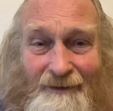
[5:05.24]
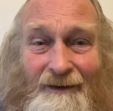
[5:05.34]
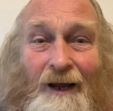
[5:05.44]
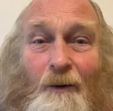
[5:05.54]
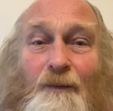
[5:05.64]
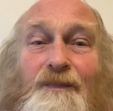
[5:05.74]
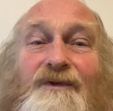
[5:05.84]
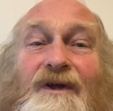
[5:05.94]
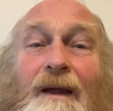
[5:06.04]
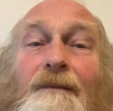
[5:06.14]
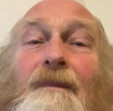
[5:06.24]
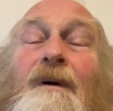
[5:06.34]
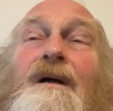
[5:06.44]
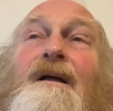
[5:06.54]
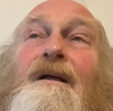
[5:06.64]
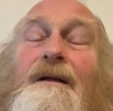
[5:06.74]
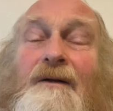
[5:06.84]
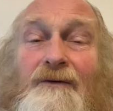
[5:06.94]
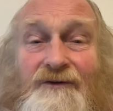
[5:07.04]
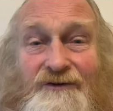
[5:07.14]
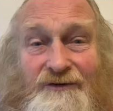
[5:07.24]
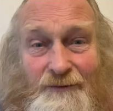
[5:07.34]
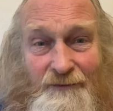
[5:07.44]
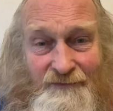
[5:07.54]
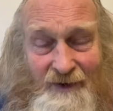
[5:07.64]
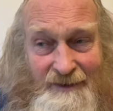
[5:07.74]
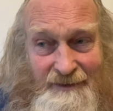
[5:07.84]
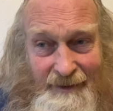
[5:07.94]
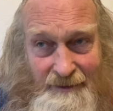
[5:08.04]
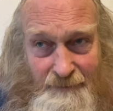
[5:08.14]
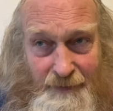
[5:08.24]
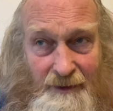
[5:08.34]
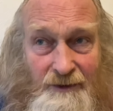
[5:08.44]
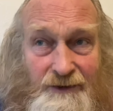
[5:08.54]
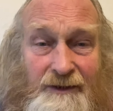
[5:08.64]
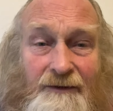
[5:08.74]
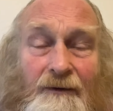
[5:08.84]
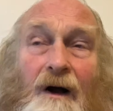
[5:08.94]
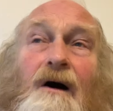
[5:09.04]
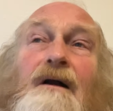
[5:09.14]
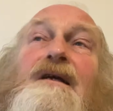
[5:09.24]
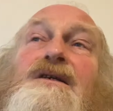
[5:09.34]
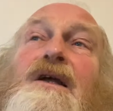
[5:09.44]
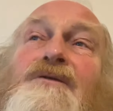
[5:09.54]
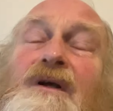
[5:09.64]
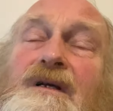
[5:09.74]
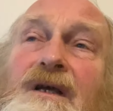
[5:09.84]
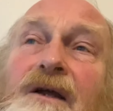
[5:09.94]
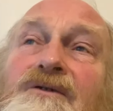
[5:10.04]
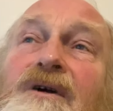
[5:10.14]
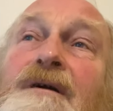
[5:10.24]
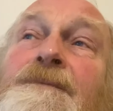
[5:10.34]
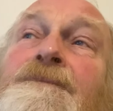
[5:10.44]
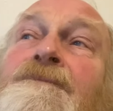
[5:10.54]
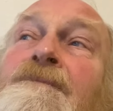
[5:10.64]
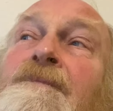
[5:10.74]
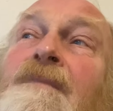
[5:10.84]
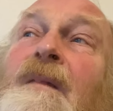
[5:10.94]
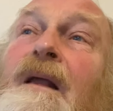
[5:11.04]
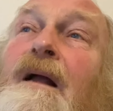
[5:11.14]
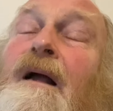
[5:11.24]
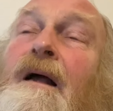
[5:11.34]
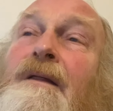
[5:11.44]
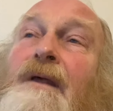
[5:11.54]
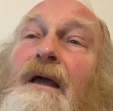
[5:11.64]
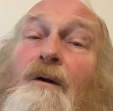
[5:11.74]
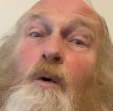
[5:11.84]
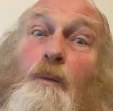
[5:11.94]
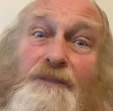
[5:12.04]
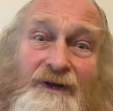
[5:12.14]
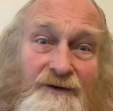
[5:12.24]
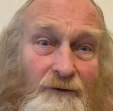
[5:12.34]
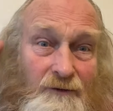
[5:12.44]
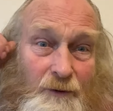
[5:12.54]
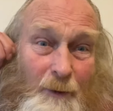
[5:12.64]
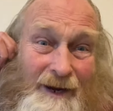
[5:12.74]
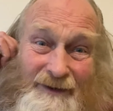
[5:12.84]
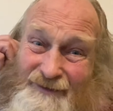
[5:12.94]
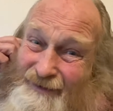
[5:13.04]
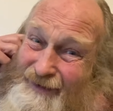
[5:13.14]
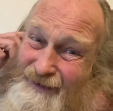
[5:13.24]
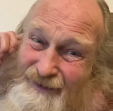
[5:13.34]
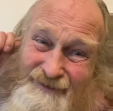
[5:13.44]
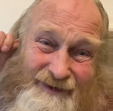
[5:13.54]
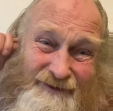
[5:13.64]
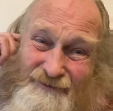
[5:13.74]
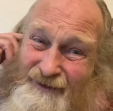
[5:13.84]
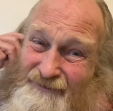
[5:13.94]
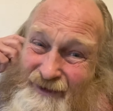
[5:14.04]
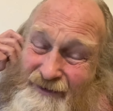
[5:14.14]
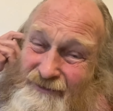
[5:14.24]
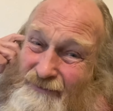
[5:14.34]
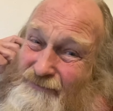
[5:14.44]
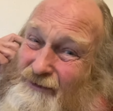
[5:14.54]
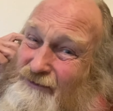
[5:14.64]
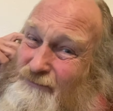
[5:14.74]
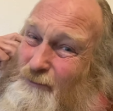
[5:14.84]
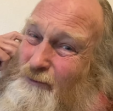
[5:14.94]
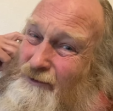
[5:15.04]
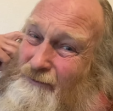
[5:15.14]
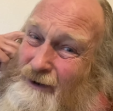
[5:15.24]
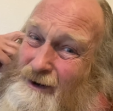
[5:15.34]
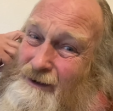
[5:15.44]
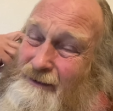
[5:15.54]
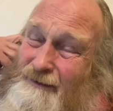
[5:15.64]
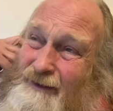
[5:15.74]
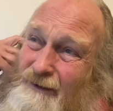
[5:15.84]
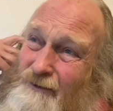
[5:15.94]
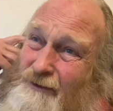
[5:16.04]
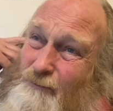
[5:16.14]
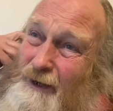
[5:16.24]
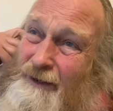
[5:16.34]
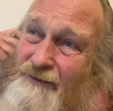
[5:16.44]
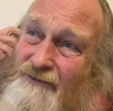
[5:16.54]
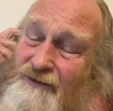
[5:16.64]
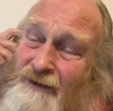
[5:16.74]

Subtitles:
helped him to fight against Persia, Iran, etc., etc. And then, oops, he took Kuwait, and then, etc., etc., the first war in Iraq, and then on it went.